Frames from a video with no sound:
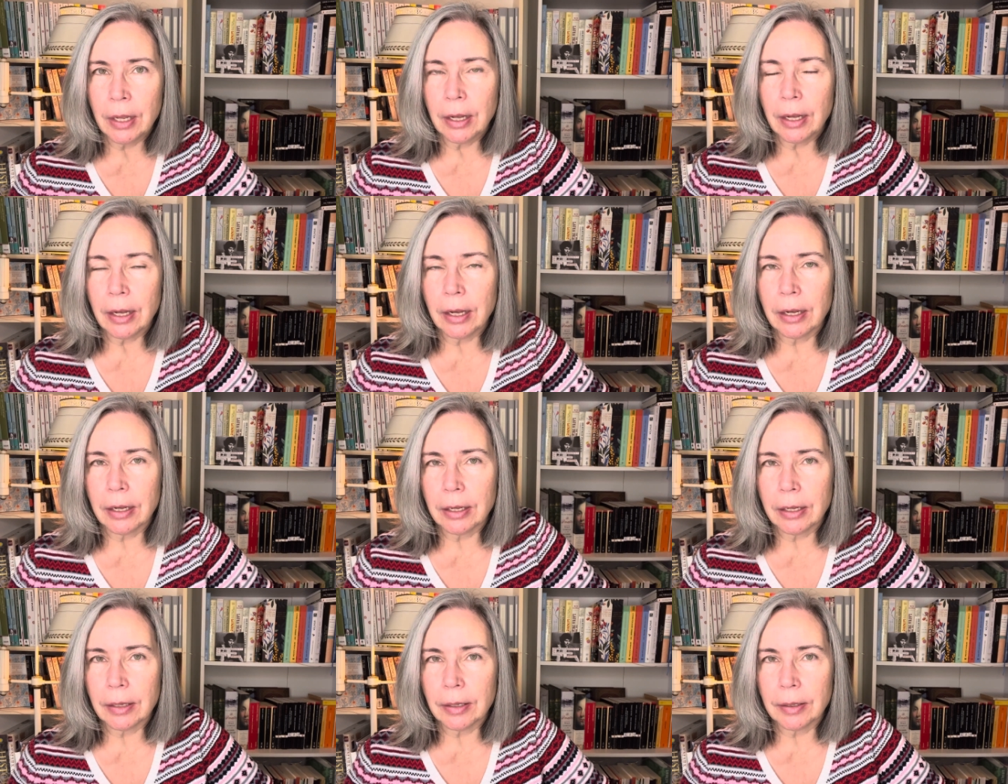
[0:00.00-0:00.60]

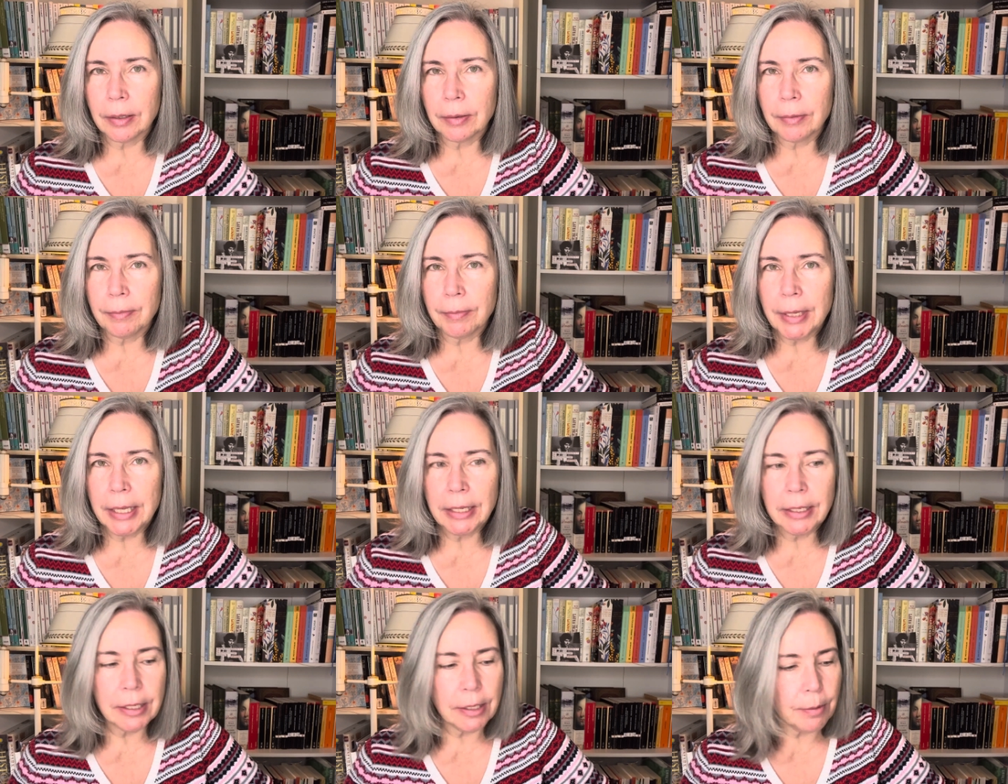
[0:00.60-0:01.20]
uh,
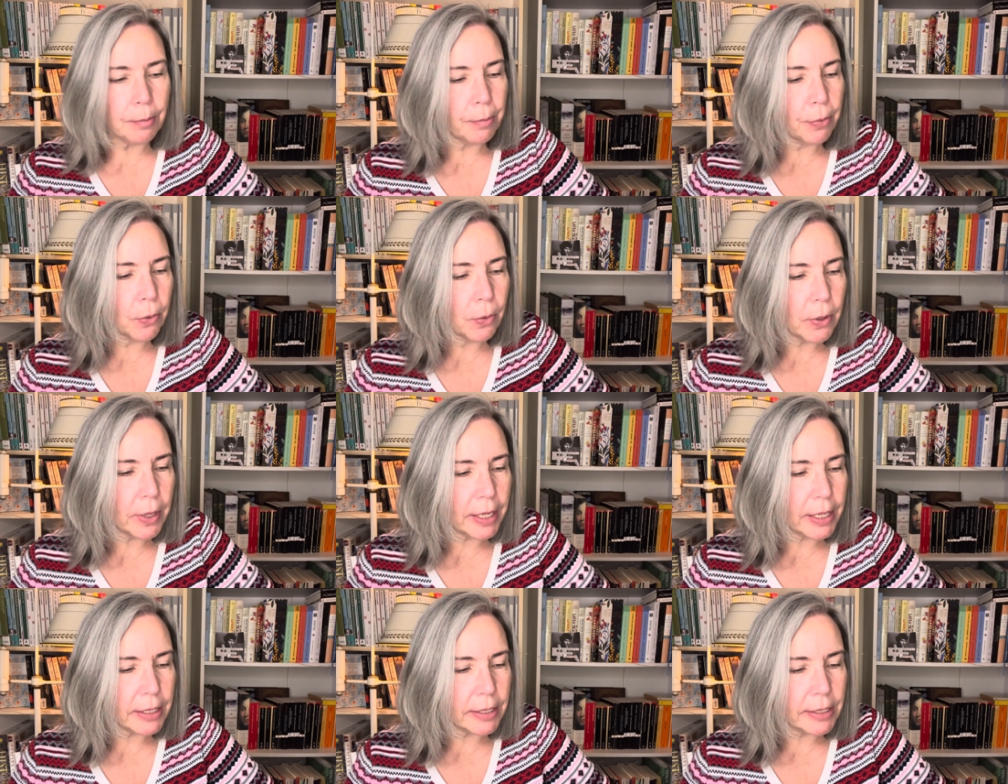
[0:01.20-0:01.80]
men and
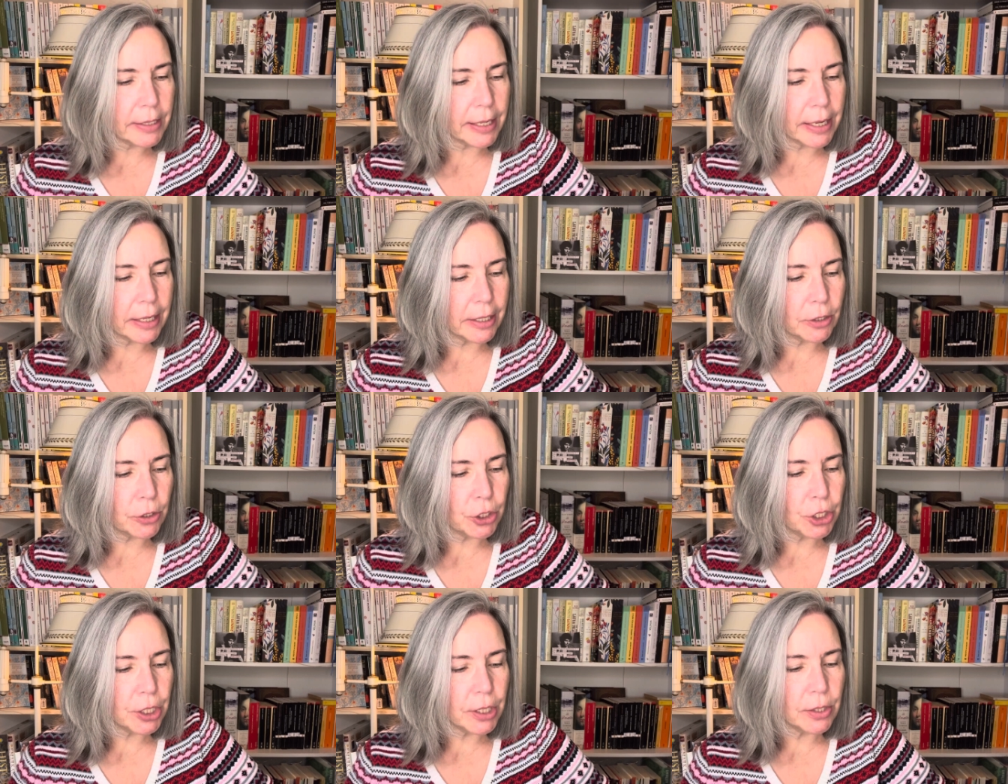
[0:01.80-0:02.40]
boys,
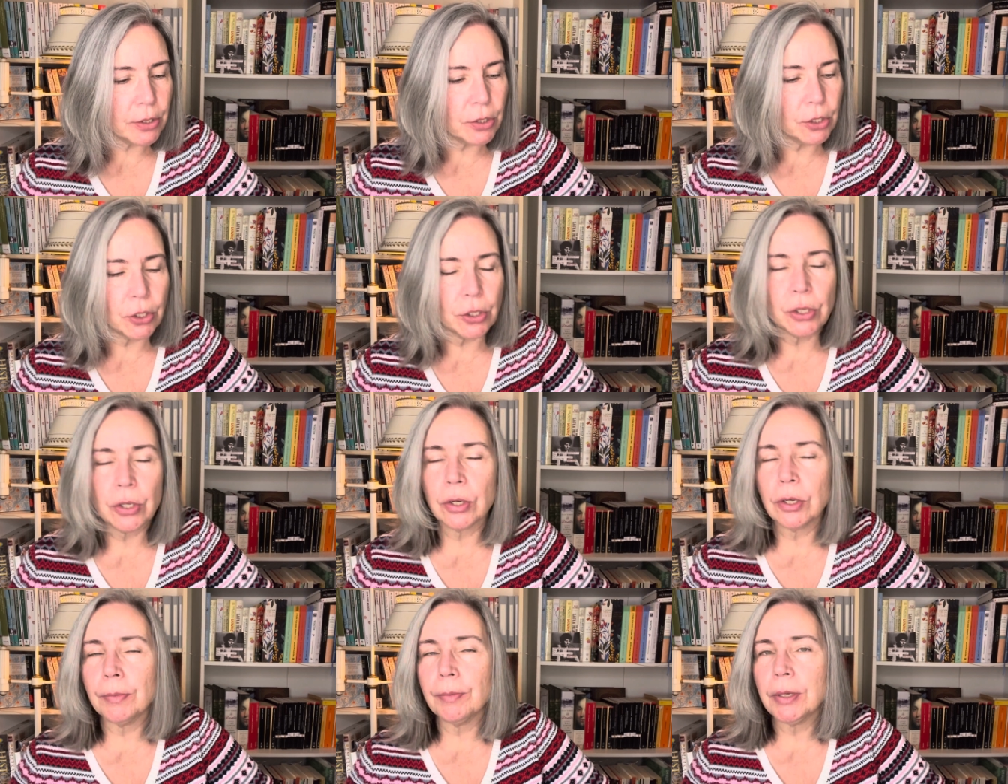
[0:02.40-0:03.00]
and she's
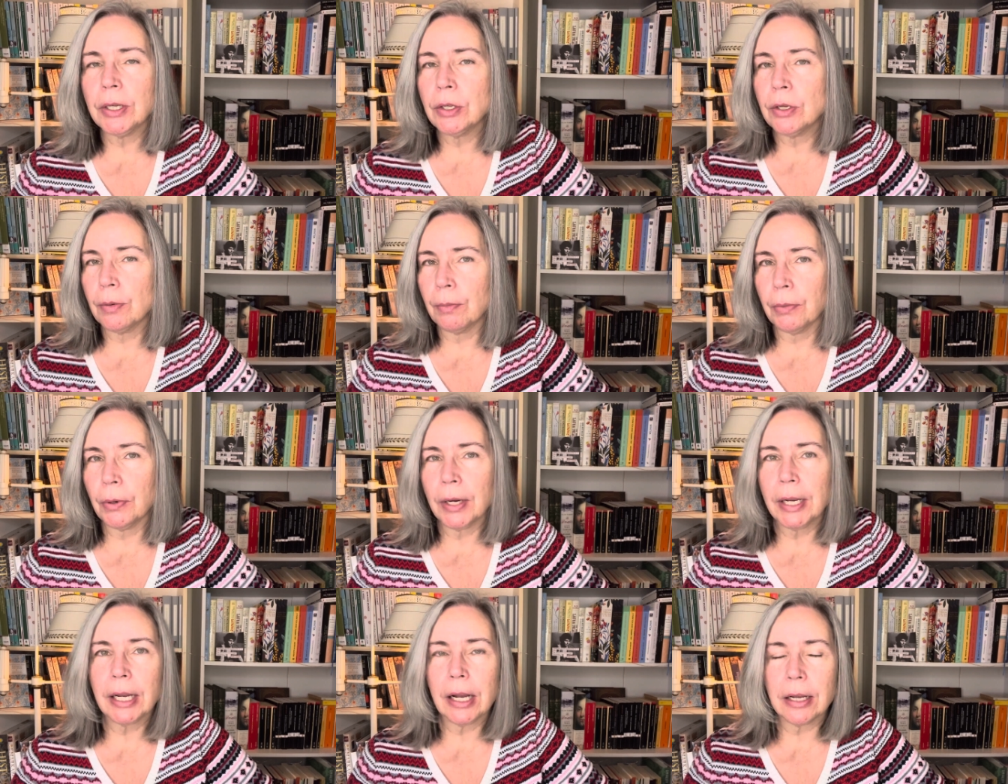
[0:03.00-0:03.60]
determined to
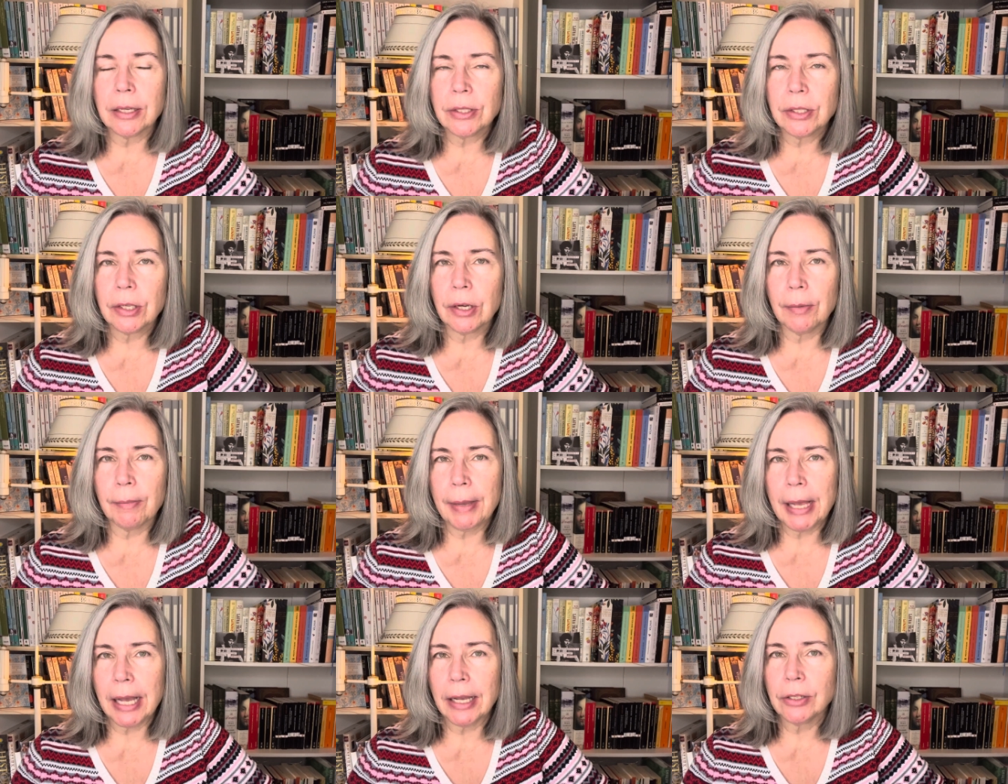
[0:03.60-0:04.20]
bring Oscar
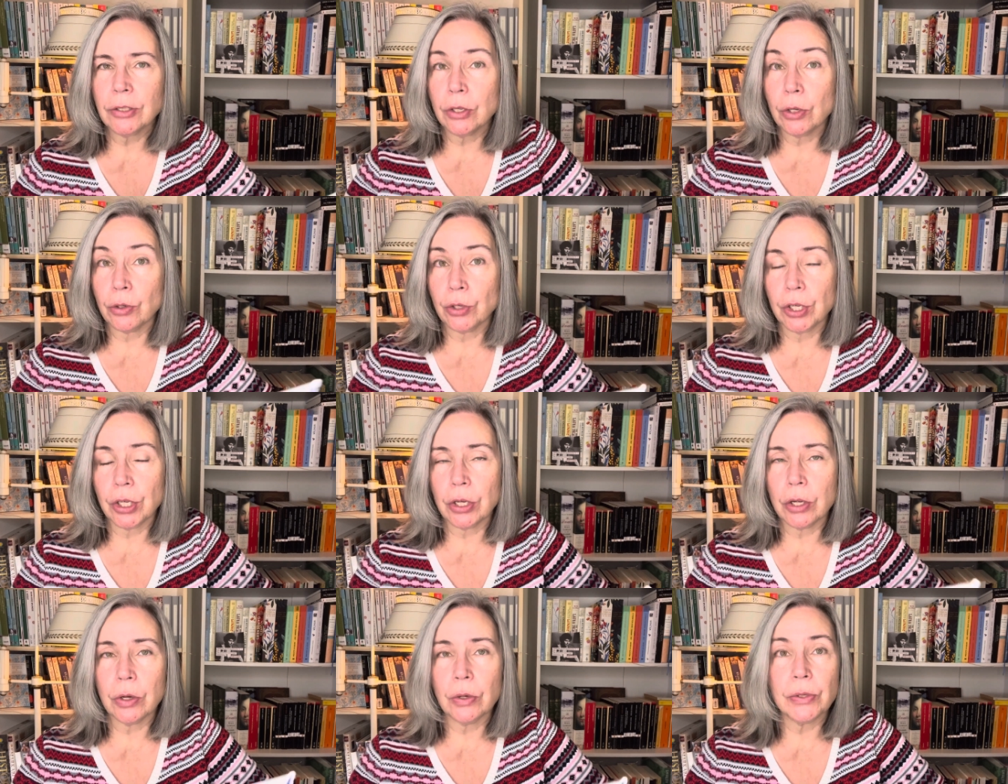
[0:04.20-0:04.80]
back, so
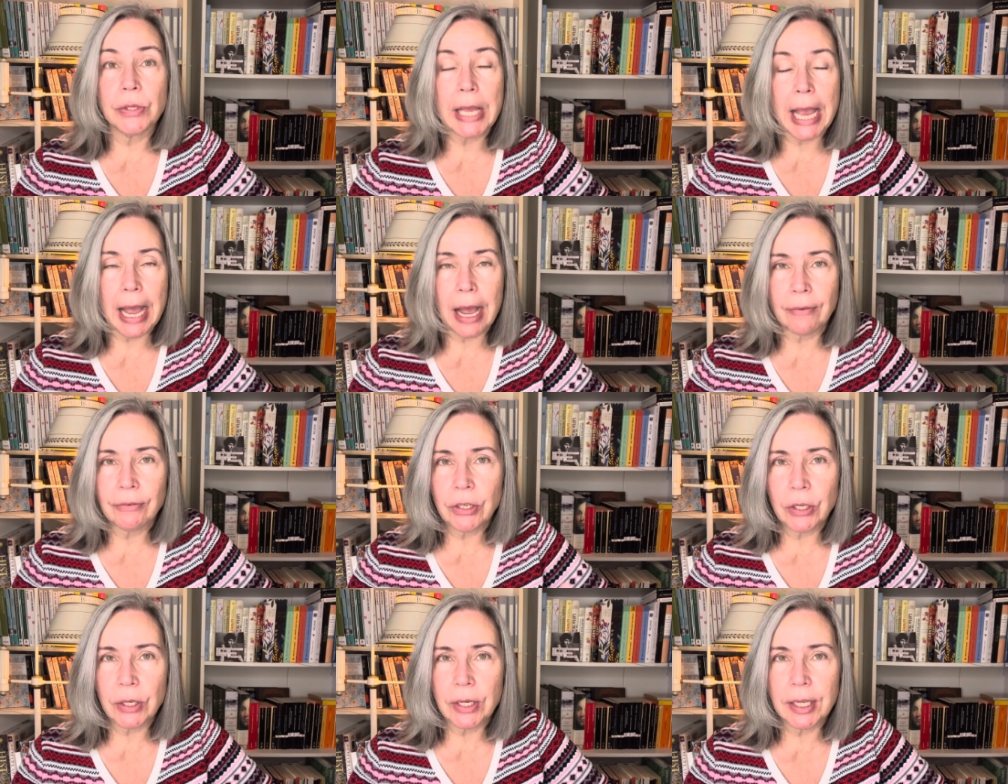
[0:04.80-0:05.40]
she goes
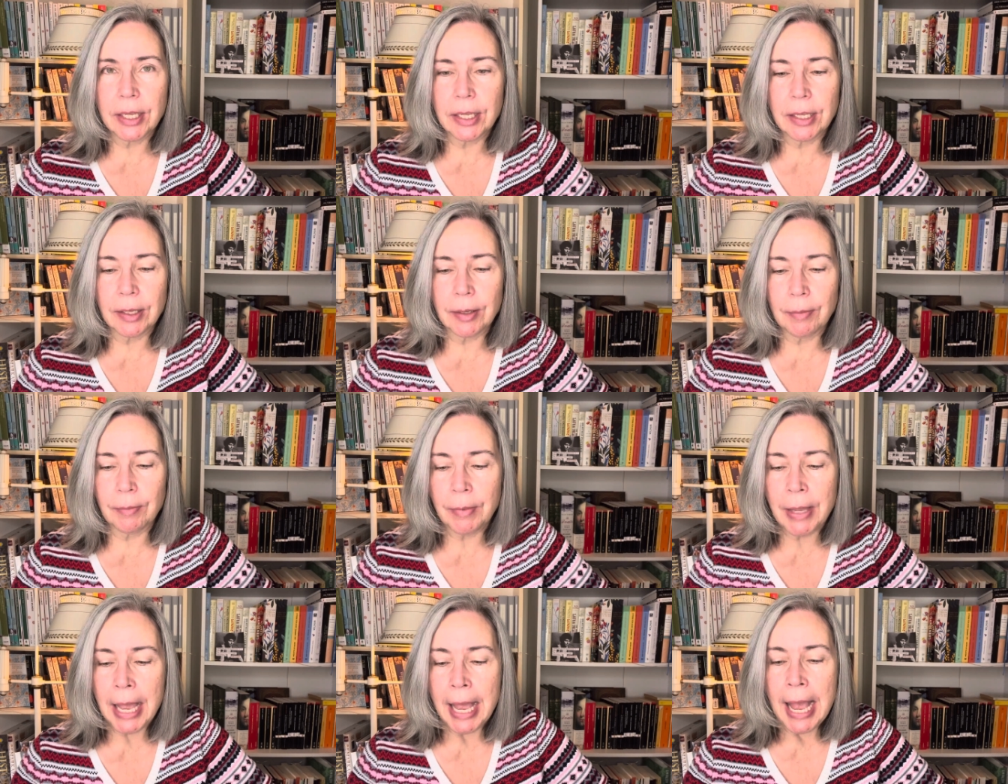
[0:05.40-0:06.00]
after
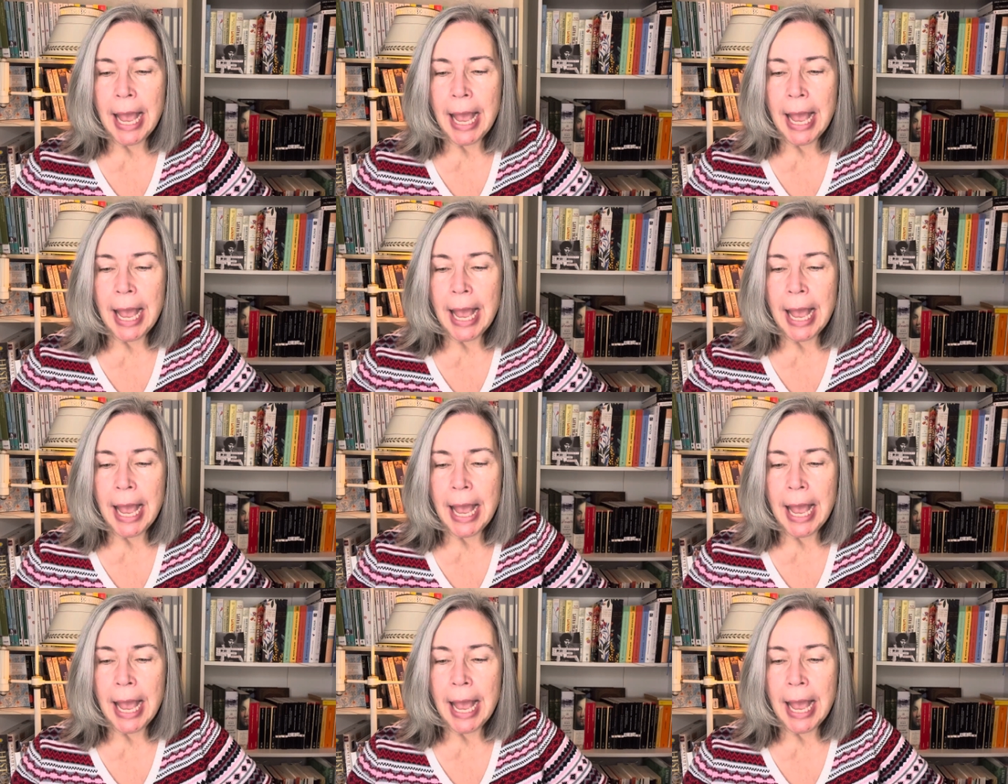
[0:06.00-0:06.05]
him.